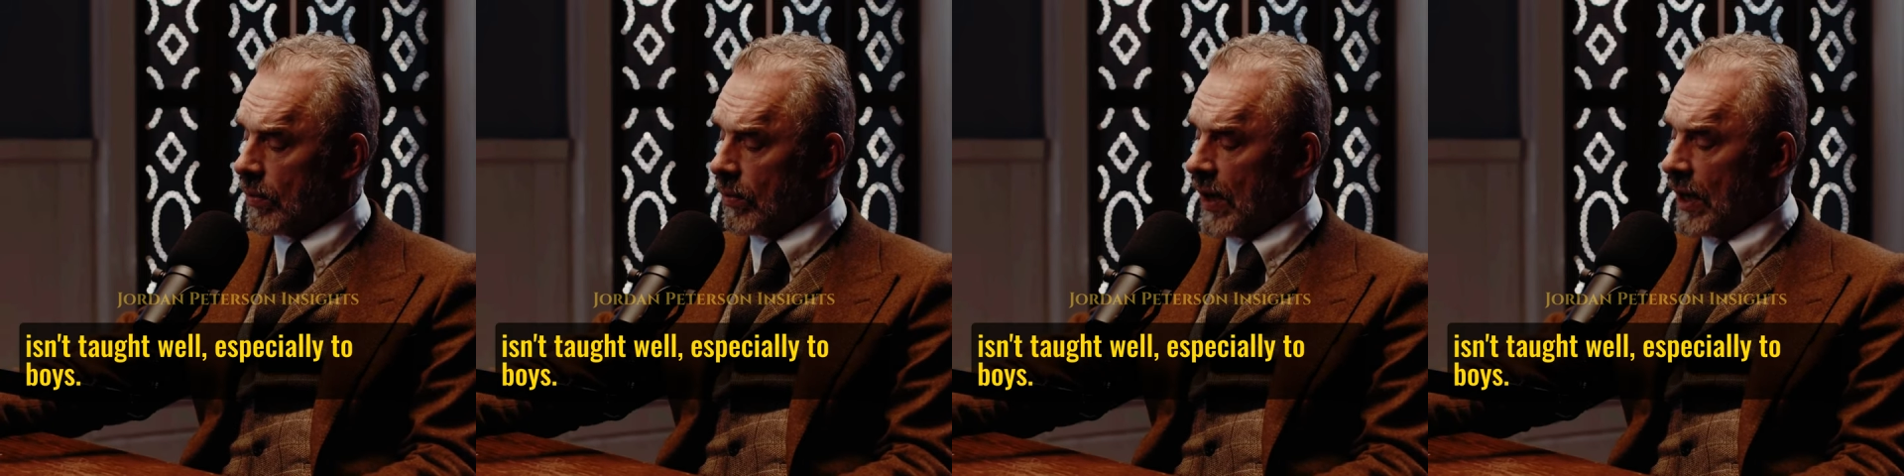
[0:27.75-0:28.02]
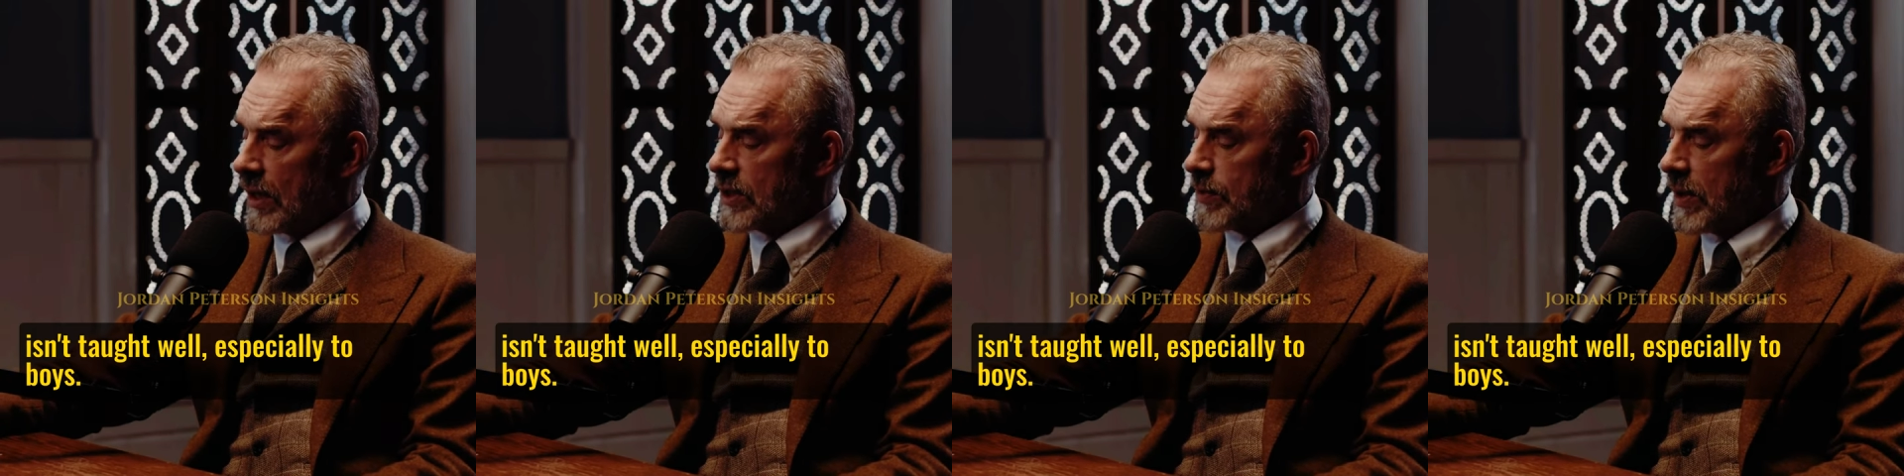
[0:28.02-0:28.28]

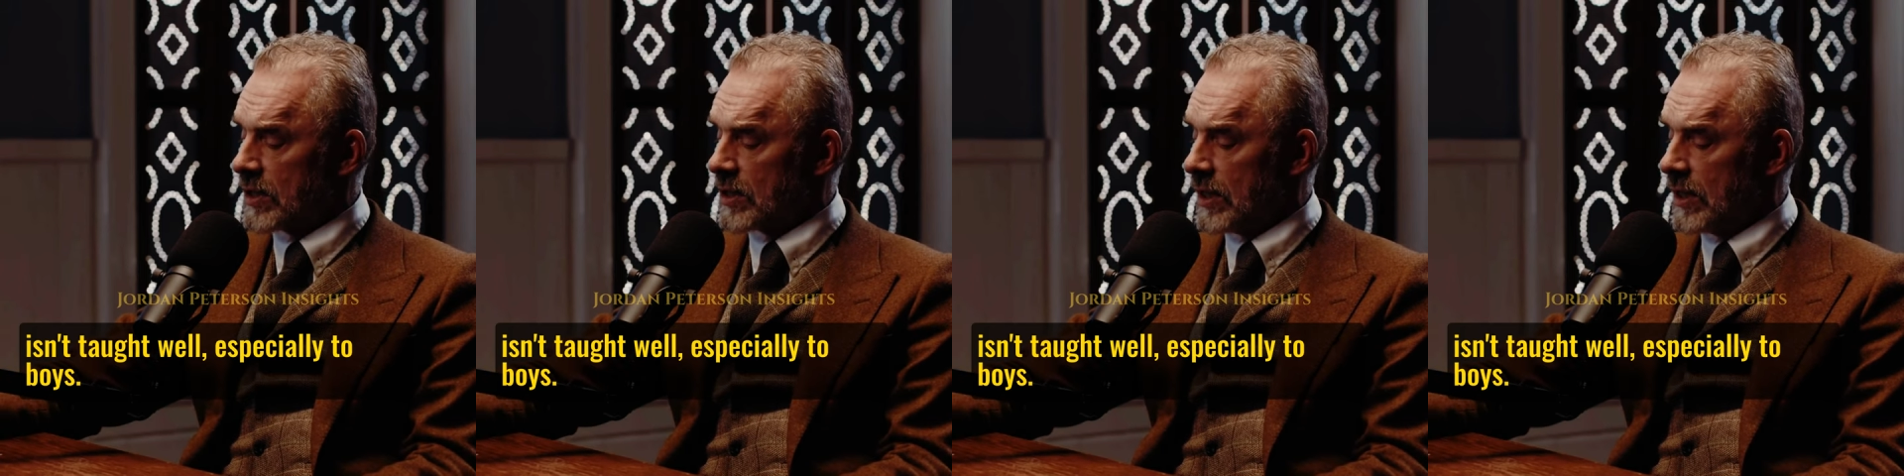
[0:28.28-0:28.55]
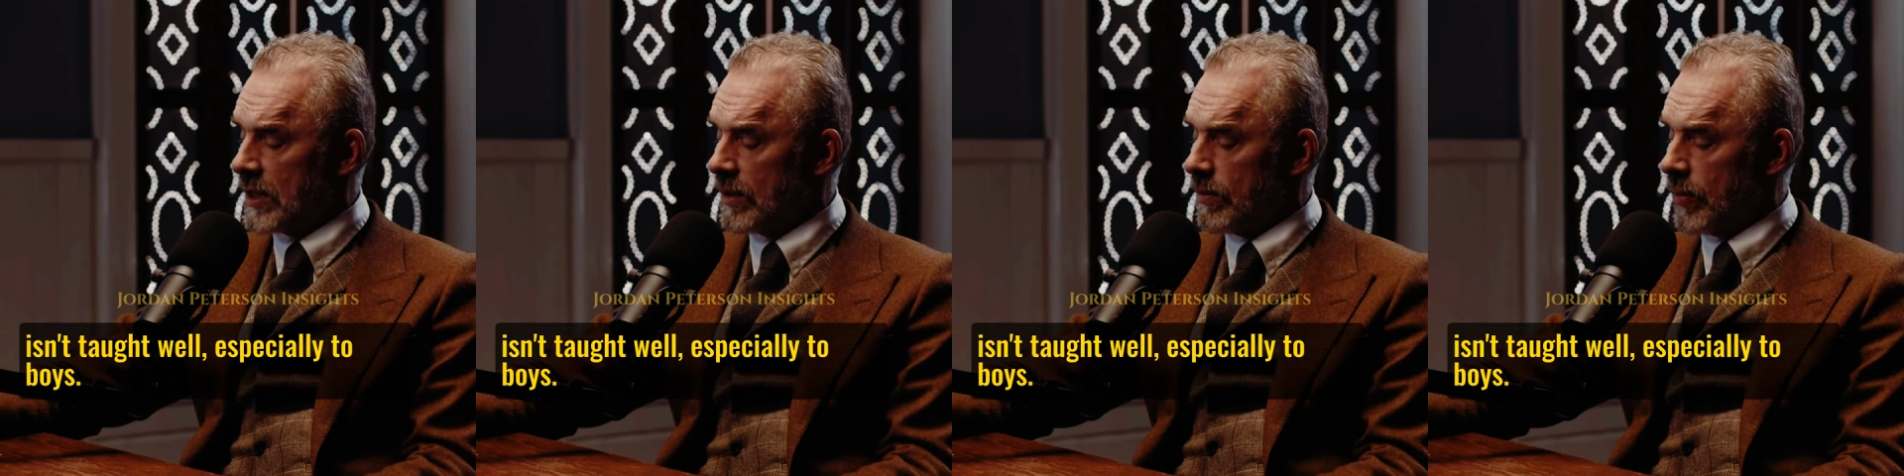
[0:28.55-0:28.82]
well,
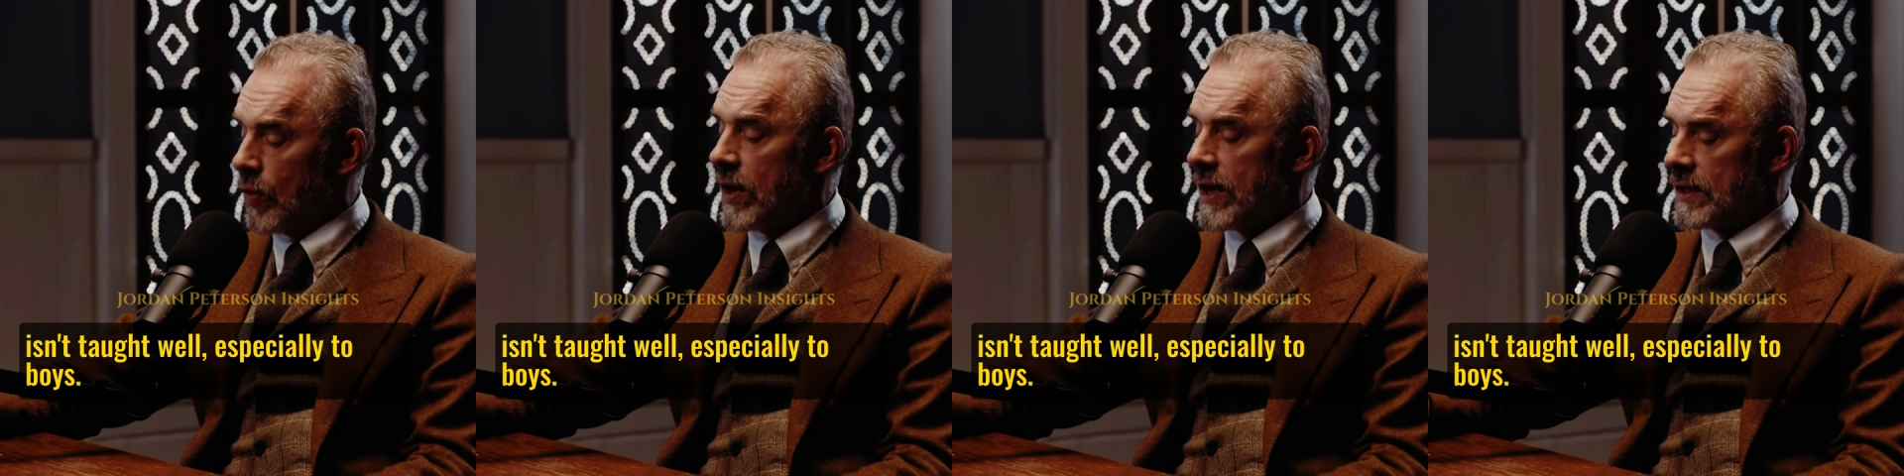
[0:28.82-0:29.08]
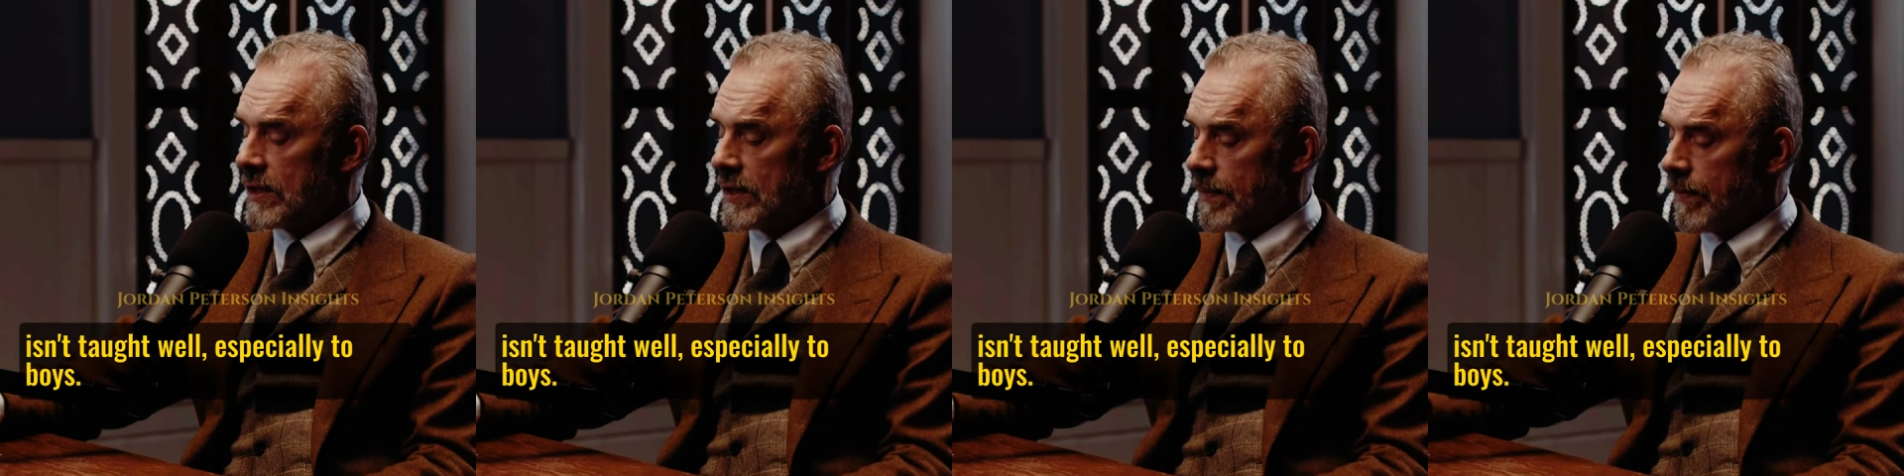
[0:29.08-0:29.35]
especially to
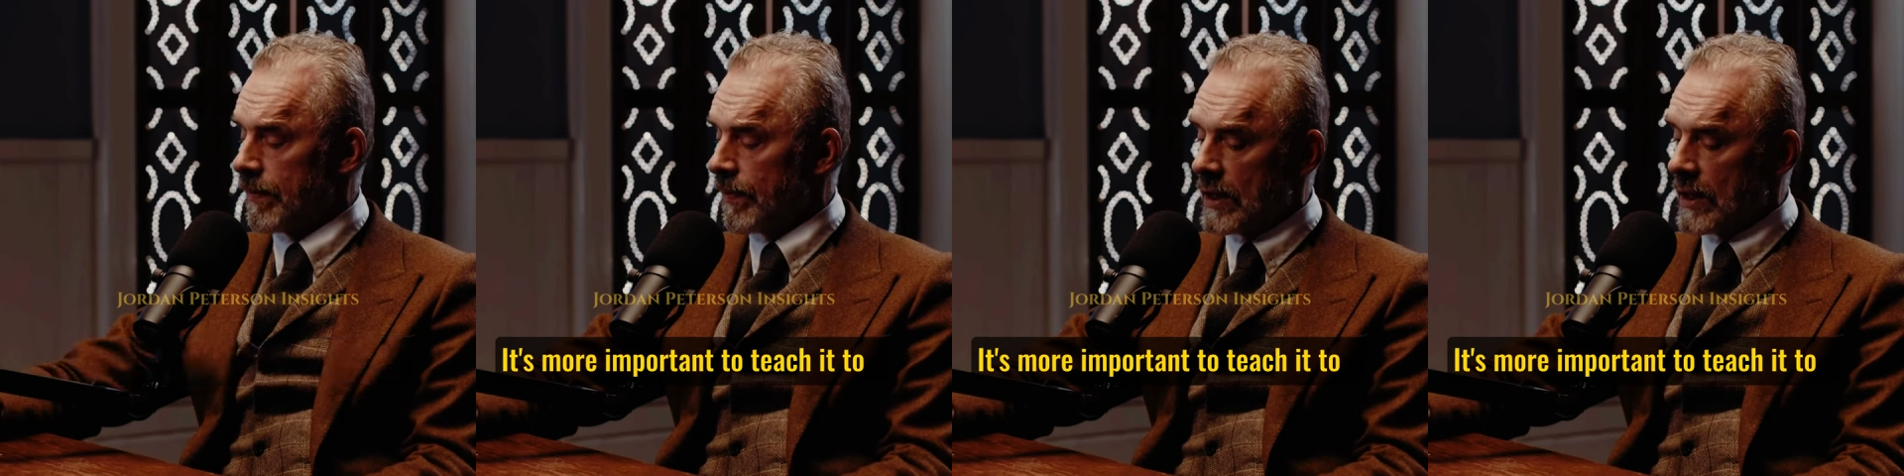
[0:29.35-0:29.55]
boys.